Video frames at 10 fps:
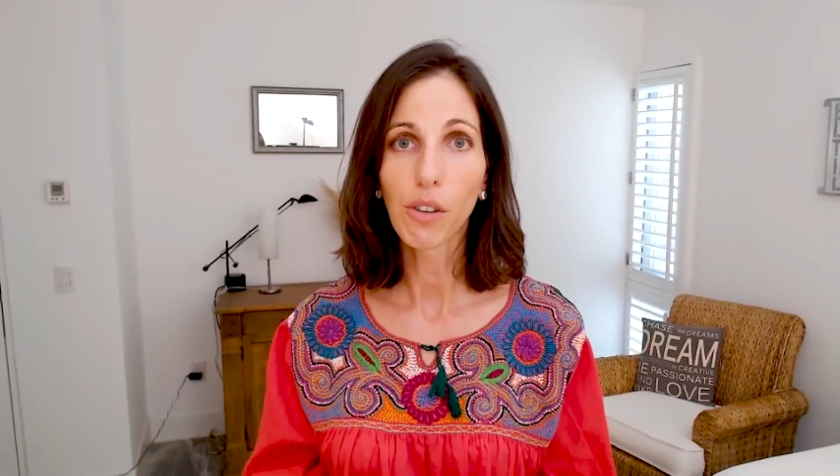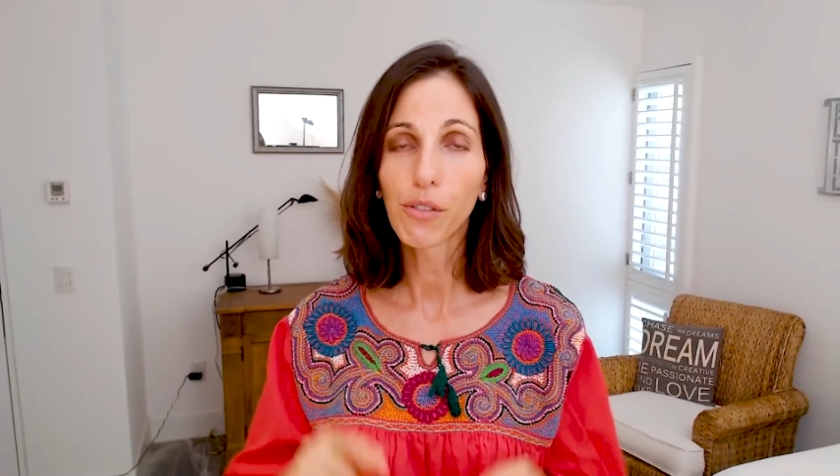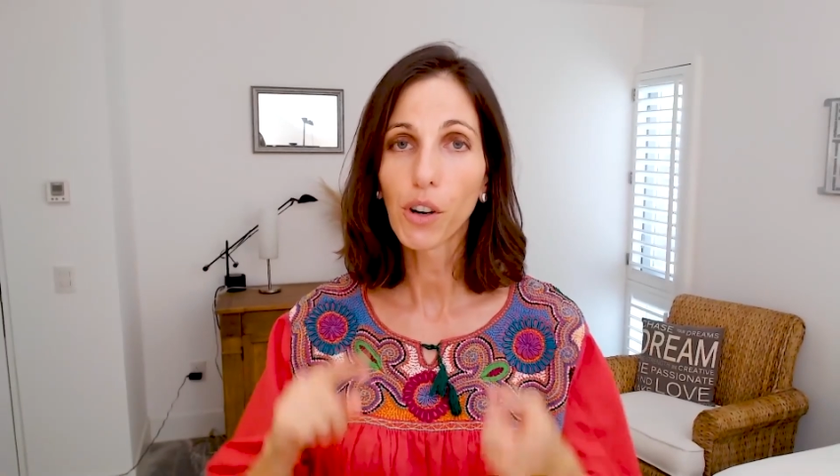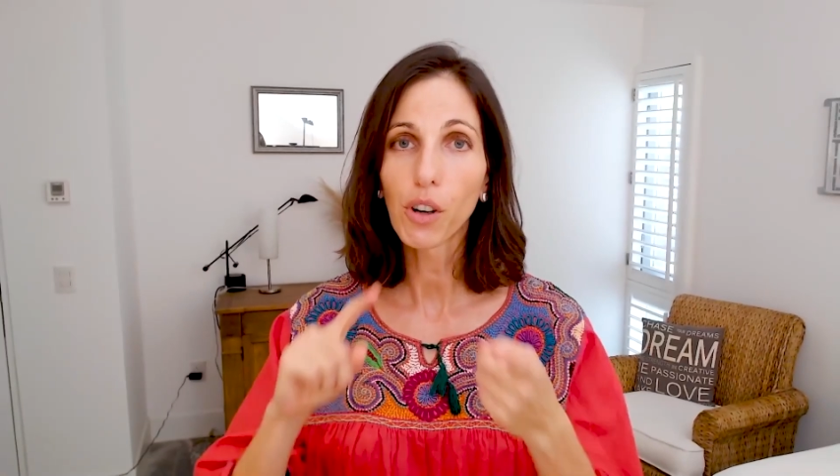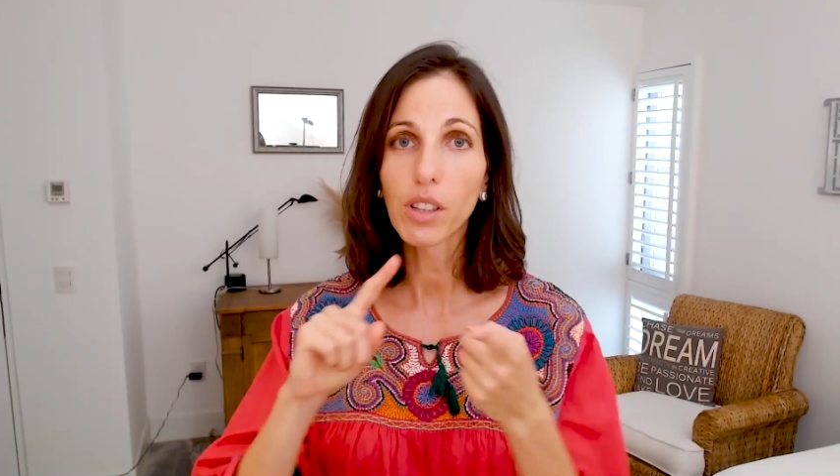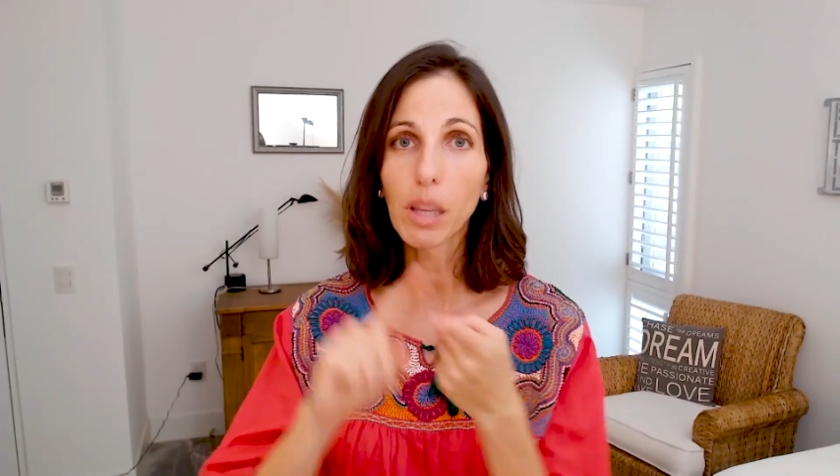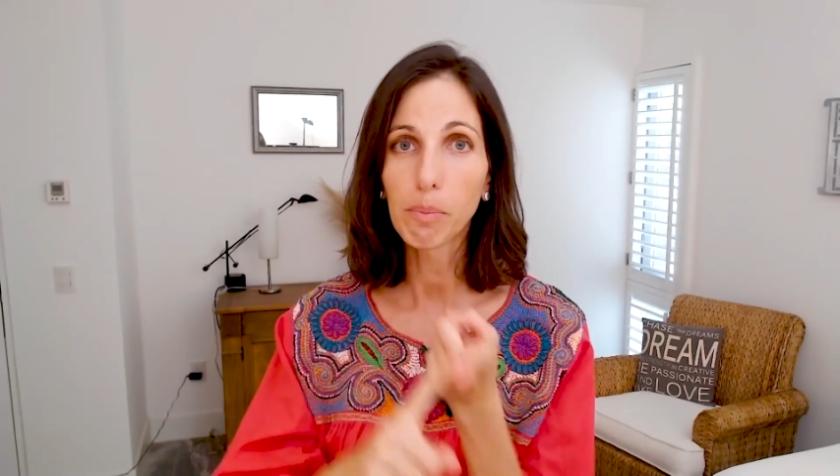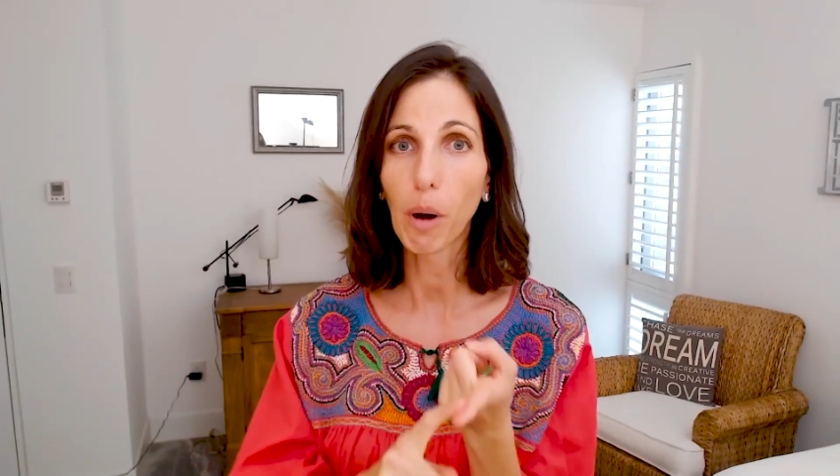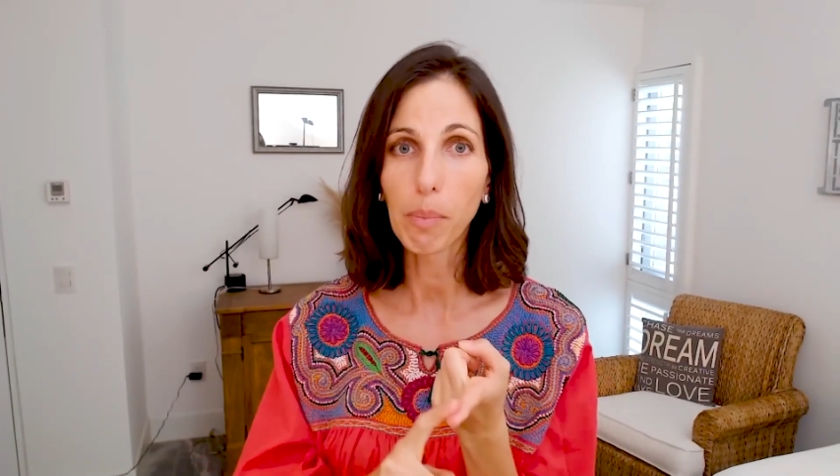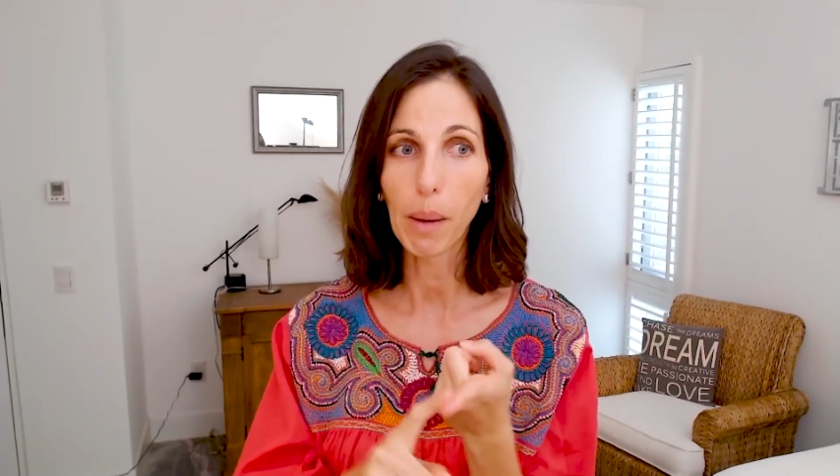for the
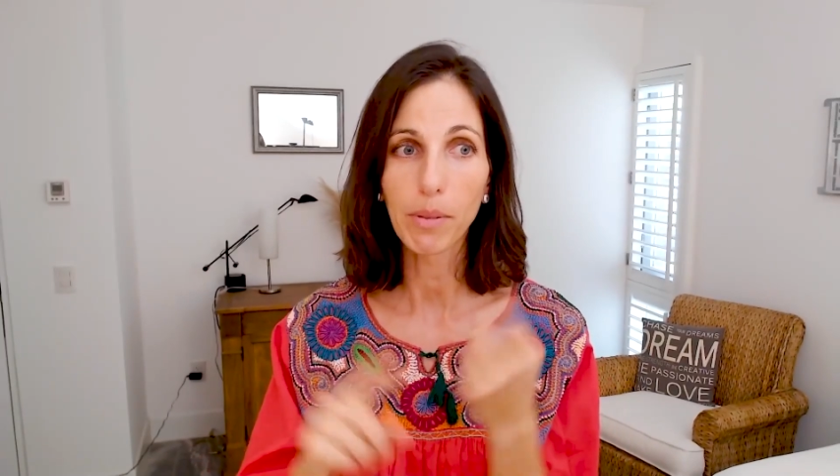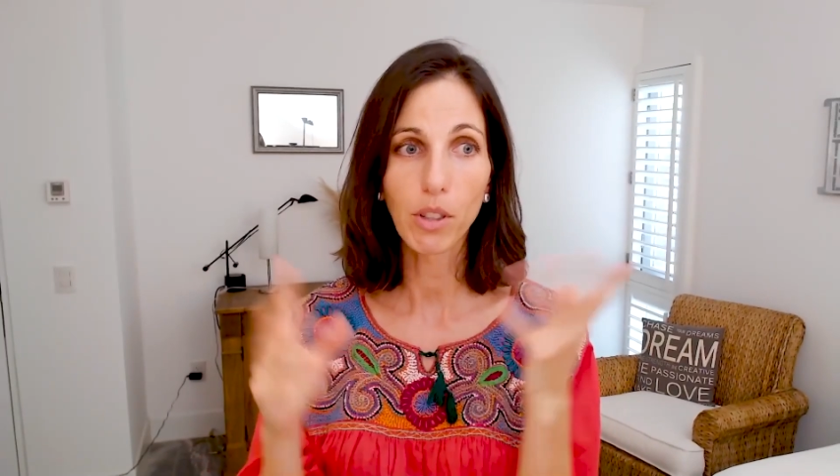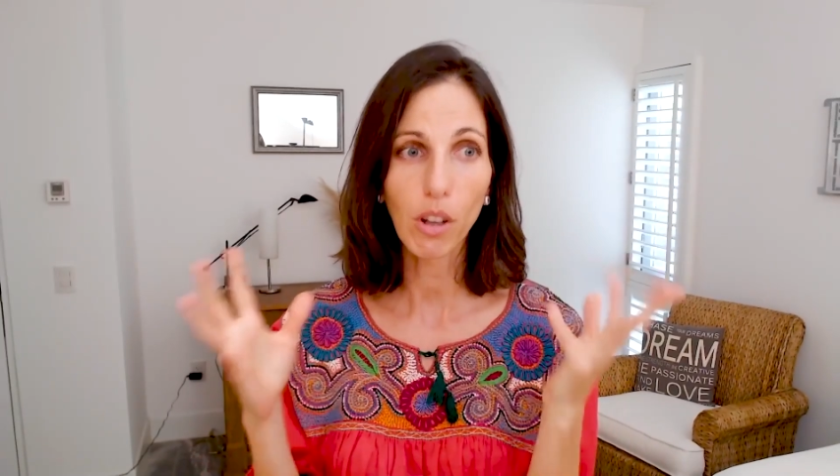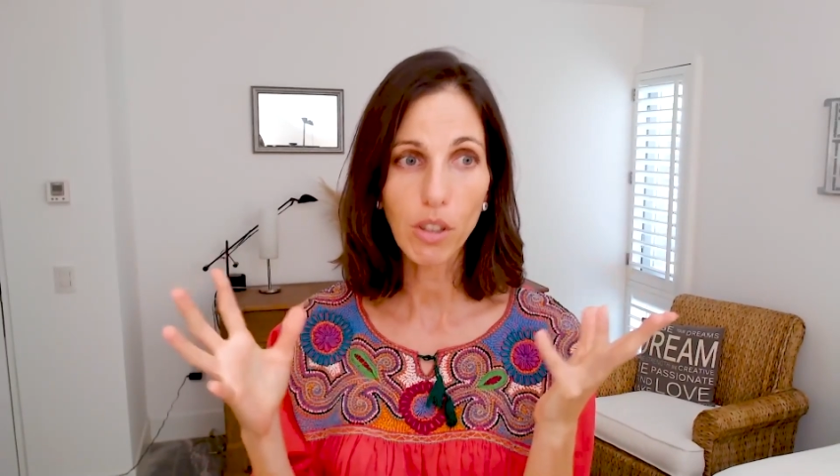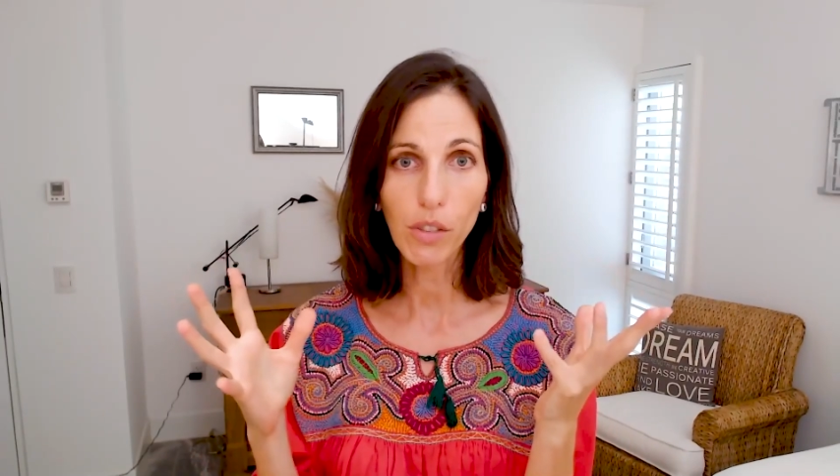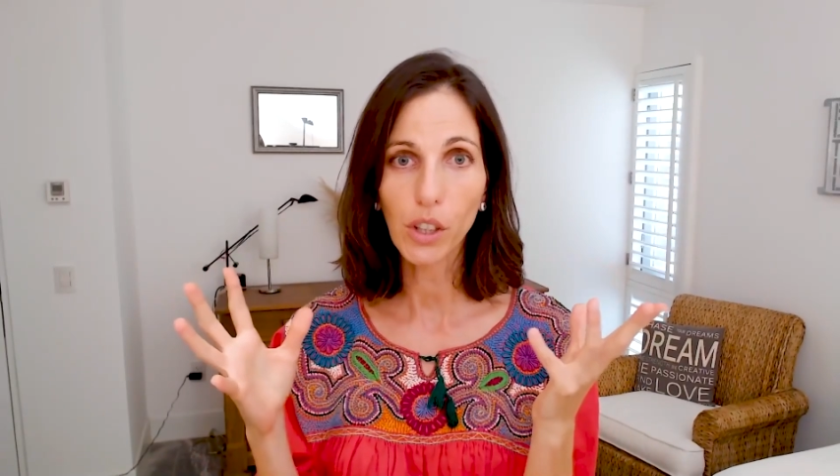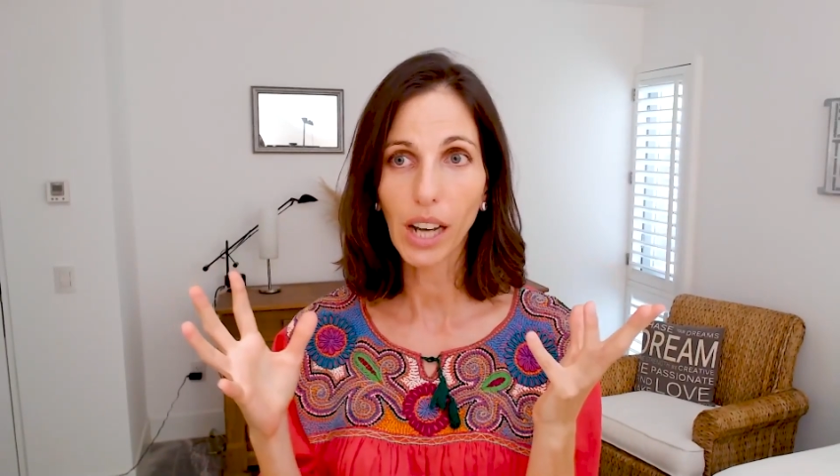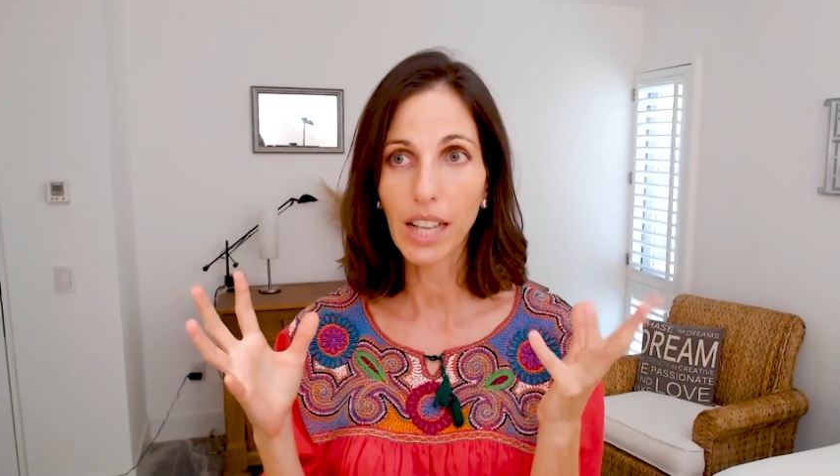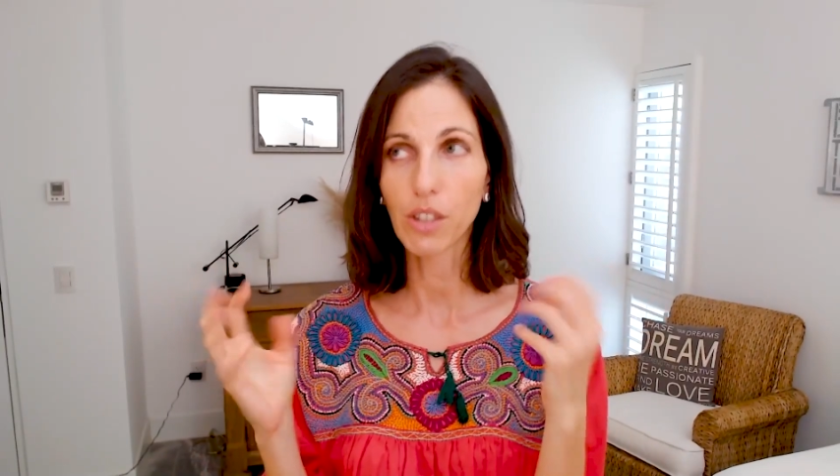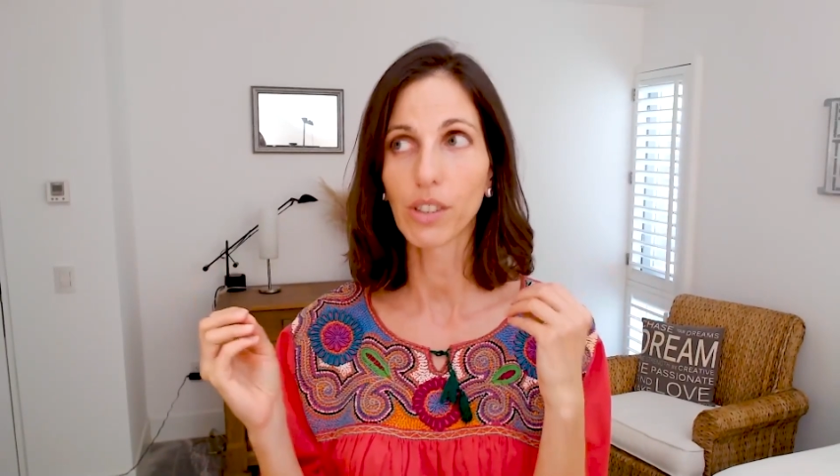pop-ups, those of you
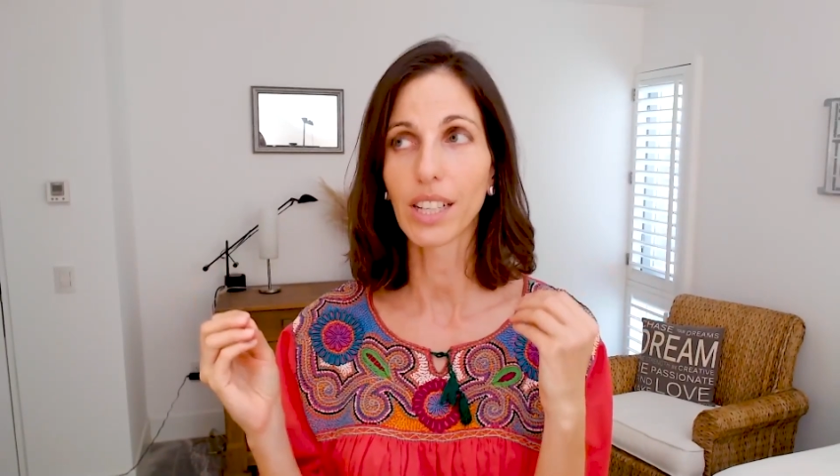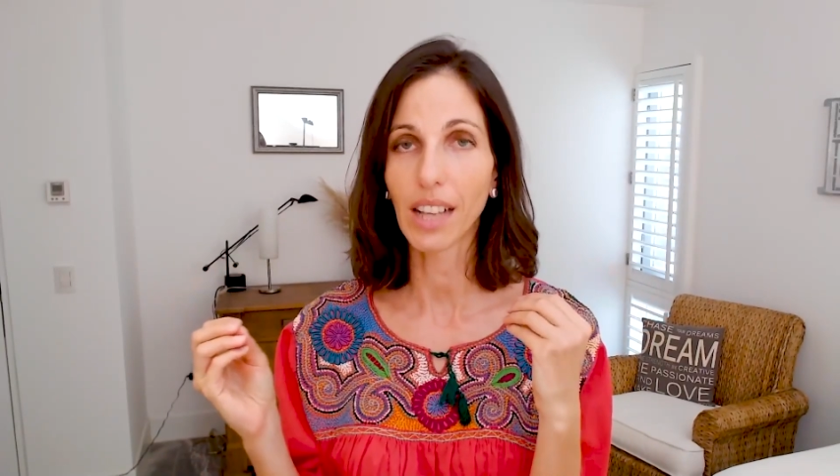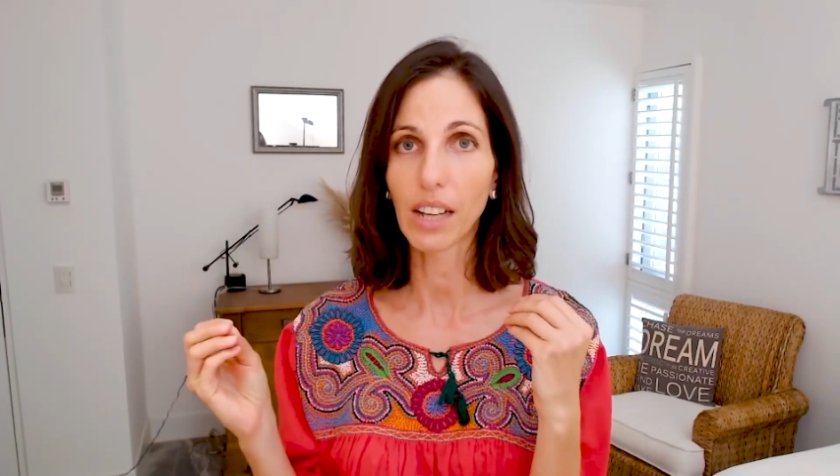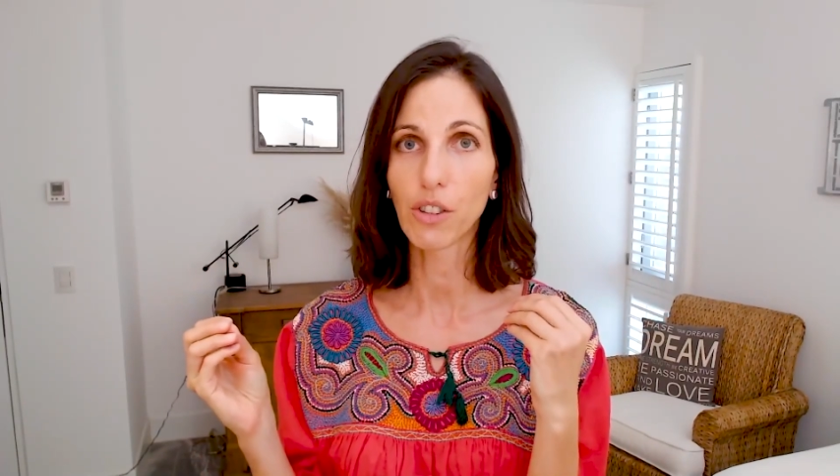guys who decide